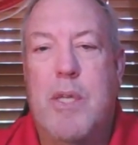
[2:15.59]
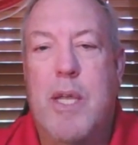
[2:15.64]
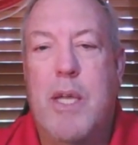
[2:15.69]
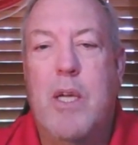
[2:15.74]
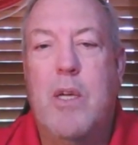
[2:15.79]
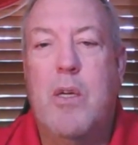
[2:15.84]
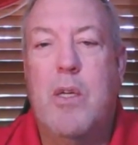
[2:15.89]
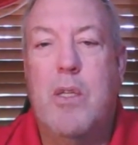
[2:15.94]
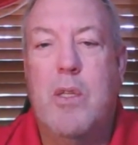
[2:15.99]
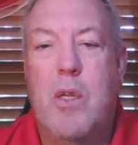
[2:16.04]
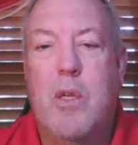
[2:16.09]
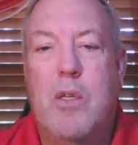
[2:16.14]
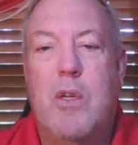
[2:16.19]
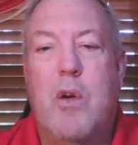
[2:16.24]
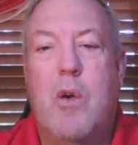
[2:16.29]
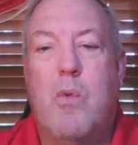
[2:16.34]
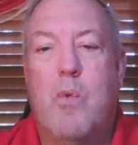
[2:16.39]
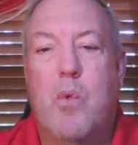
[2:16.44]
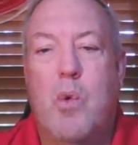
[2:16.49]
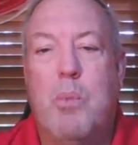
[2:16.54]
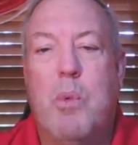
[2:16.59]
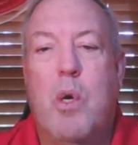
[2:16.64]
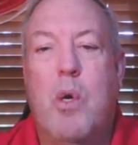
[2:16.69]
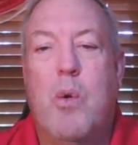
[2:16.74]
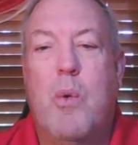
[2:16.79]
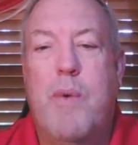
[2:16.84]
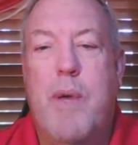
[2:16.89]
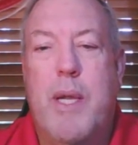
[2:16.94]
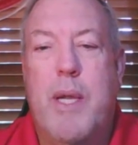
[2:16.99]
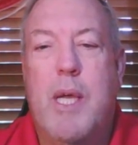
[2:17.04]
Take a good look at our rule book.
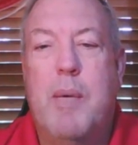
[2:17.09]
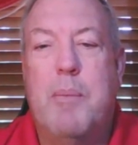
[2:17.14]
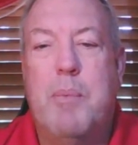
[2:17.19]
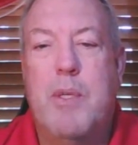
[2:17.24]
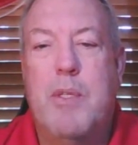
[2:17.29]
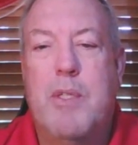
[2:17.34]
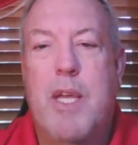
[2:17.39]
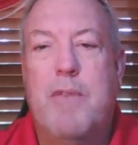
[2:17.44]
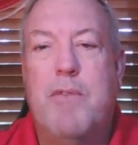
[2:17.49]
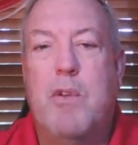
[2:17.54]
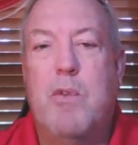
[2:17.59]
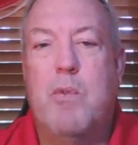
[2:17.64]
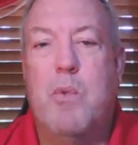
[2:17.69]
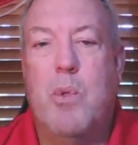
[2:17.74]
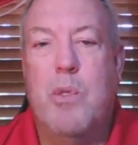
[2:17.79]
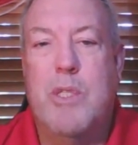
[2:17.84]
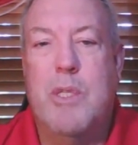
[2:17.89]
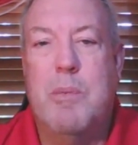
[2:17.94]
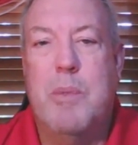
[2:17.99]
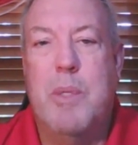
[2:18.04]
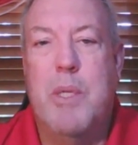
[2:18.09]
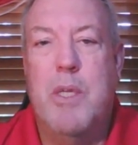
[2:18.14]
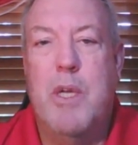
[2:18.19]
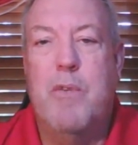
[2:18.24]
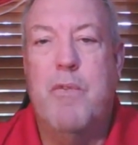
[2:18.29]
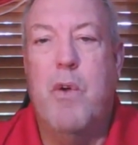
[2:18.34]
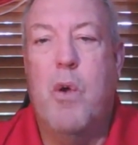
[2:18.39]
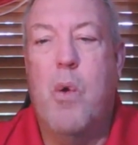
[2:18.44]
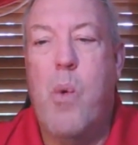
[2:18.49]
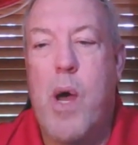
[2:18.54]
We've got a couple of safety rules that have been
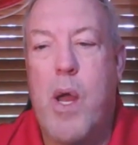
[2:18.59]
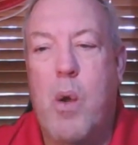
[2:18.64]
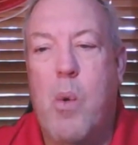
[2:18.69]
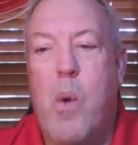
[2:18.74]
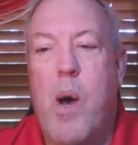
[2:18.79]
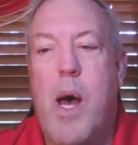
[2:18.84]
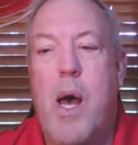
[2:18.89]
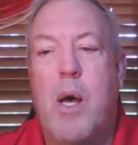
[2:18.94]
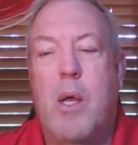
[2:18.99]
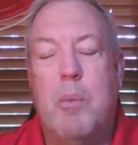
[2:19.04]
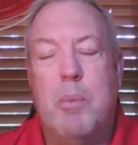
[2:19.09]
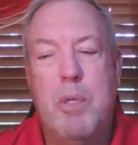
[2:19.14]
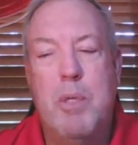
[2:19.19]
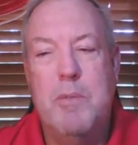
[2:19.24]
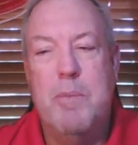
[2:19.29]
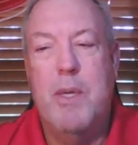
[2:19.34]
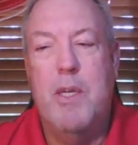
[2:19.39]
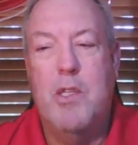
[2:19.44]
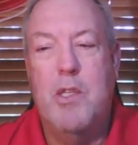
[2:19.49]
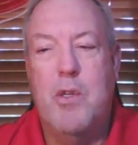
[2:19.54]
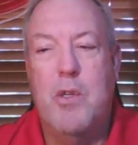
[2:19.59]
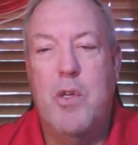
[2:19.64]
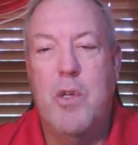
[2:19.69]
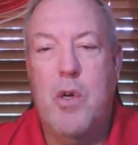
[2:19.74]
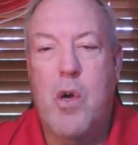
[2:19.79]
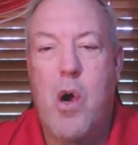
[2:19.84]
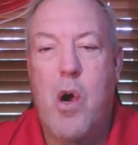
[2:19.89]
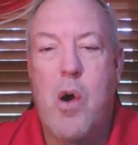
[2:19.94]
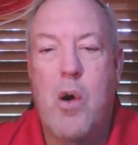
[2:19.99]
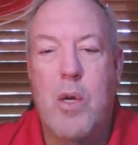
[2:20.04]
there for quite a while. Please make sure your
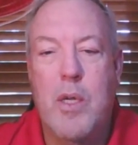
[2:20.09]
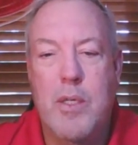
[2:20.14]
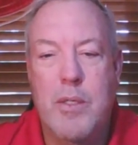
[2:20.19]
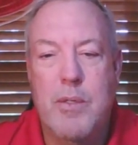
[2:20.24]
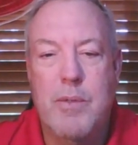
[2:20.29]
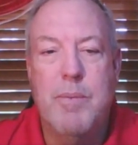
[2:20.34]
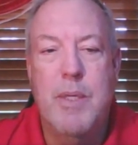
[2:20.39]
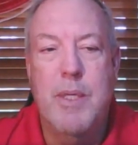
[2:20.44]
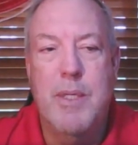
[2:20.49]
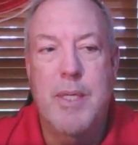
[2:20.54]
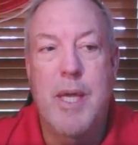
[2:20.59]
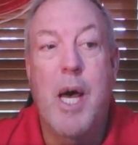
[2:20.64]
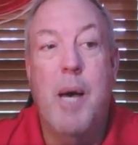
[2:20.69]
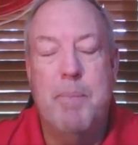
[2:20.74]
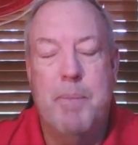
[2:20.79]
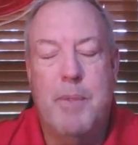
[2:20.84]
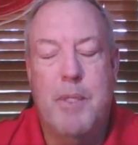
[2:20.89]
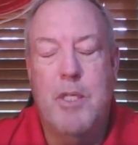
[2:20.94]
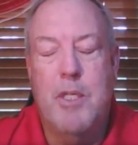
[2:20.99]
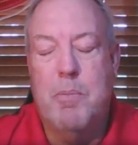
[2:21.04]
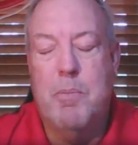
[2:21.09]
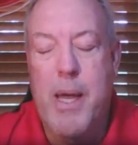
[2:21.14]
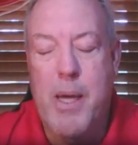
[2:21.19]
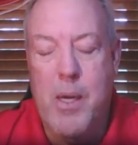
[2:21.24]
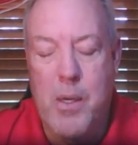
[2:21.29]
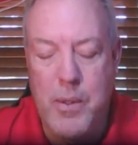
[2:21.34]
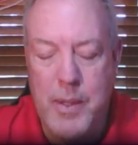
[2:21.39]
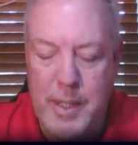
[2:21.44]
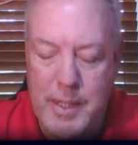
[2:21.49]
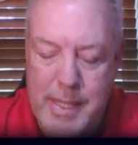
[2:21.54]
car is, is up to
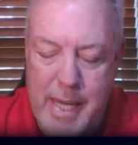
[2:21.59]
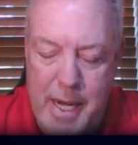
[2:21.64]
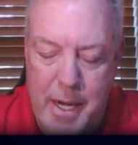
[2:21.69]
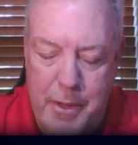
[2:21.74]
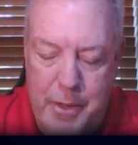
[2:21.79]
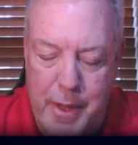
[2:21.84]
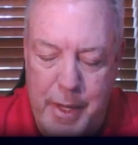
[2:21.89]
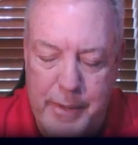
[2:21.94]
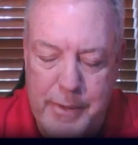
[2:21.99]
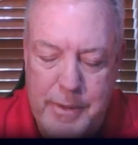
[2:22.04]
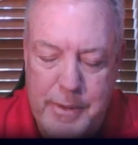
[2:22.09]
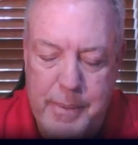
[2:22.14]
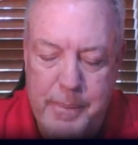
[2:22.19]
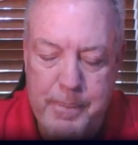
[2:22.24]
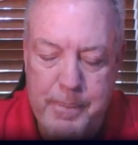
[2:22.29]
spec on these kind of things.